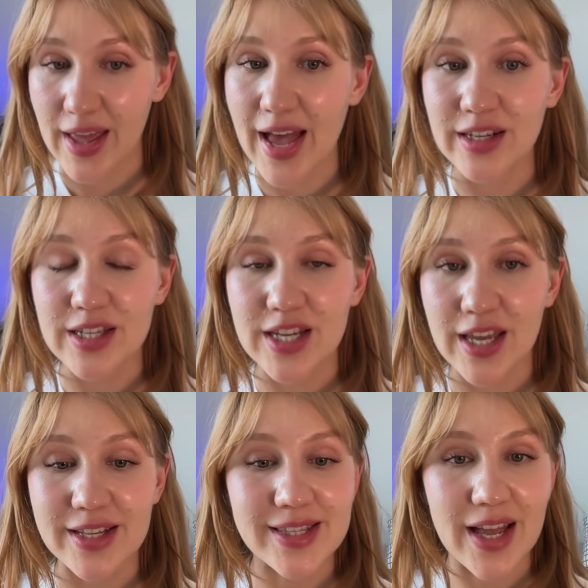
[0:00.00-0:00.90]
and it
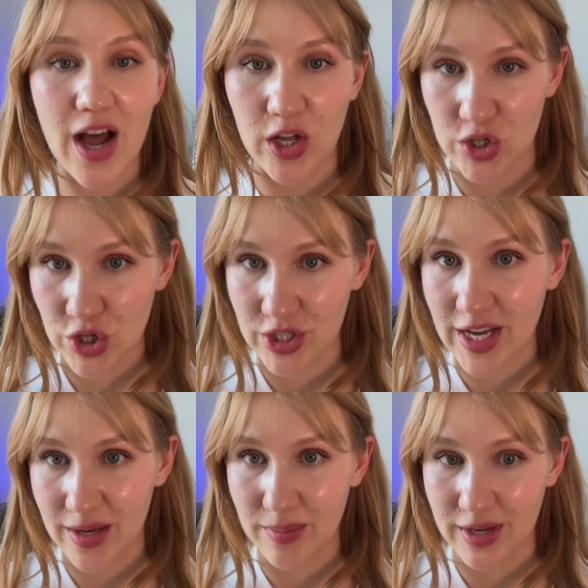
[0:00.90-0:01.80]
takes under
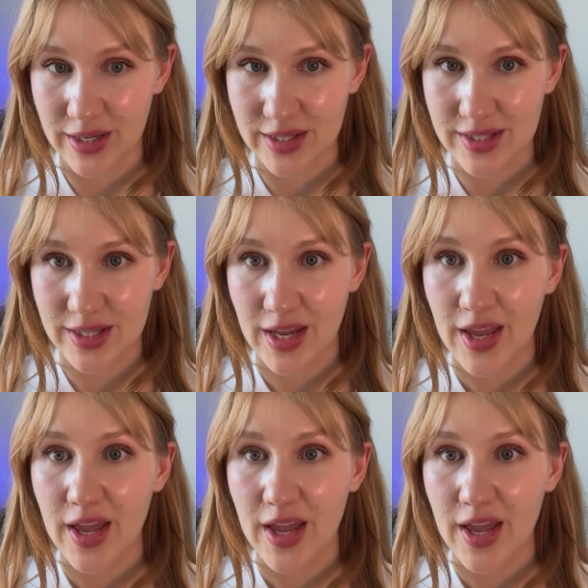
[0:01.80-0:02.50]
10 minutes.